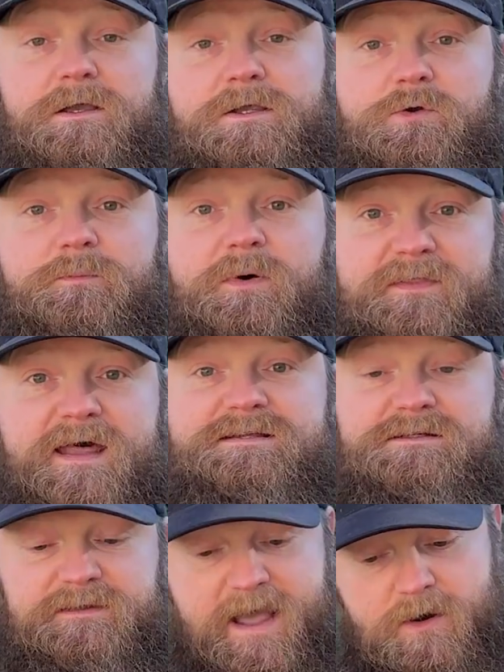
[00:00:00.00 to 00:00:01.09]
you would put that as a
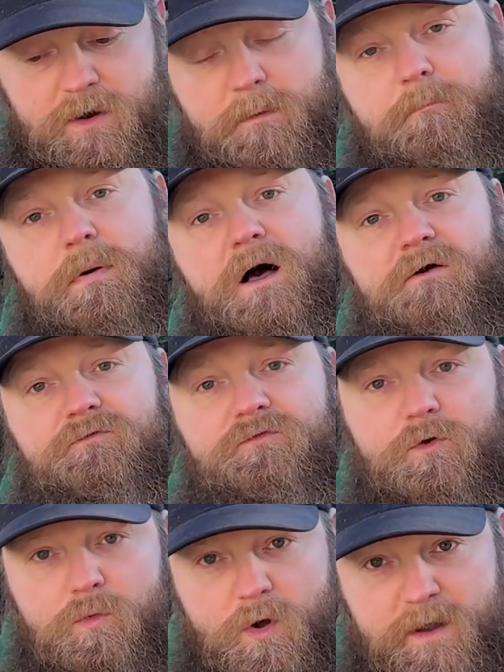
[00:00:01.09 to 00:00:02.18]
layer above
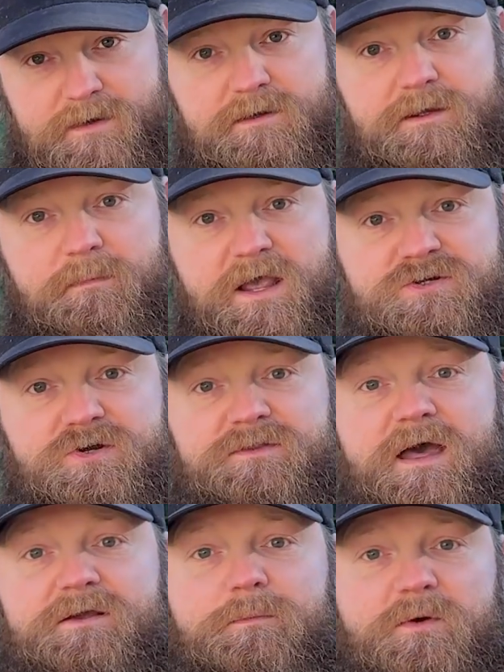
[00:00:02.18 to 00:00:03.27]
the wood to make sure
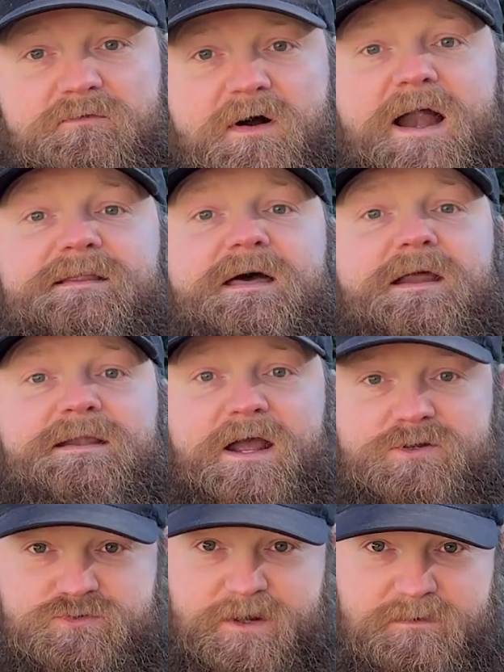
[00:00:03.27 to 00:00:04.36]
that you're providing that
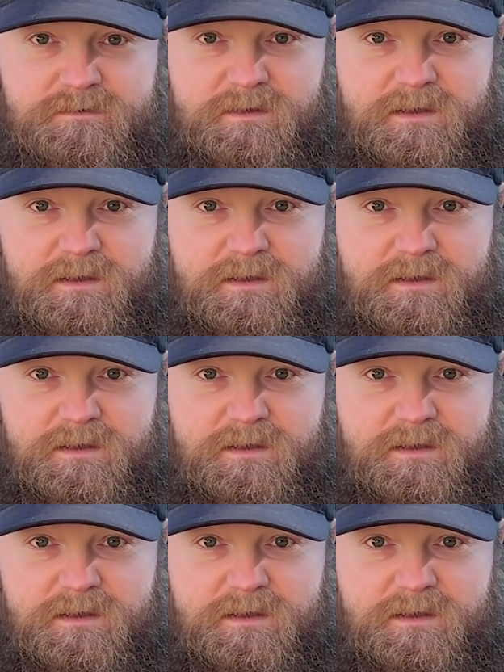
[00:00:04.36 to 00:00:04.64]
nitrogen